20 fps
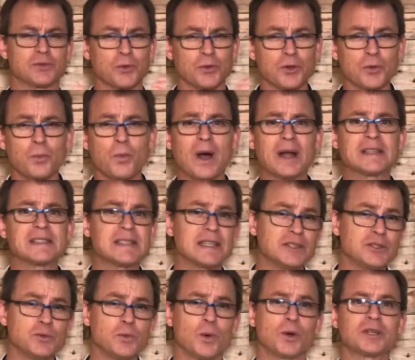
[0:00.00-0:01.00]
or the ones
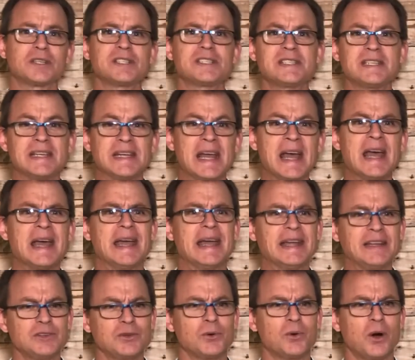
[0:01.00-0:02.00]
that you want to see
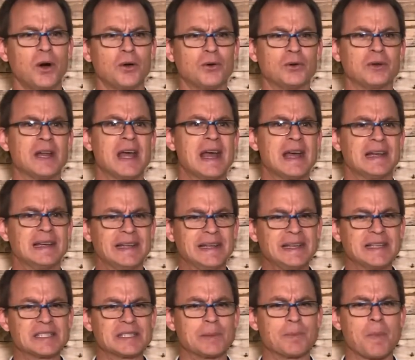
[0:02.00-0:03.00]
in your own
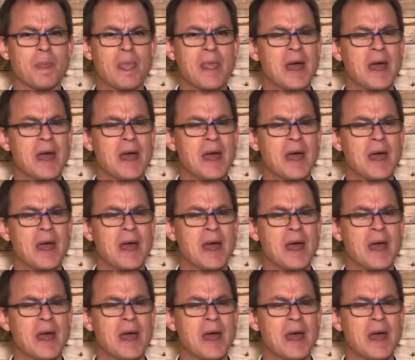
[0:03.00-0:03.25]
leadership.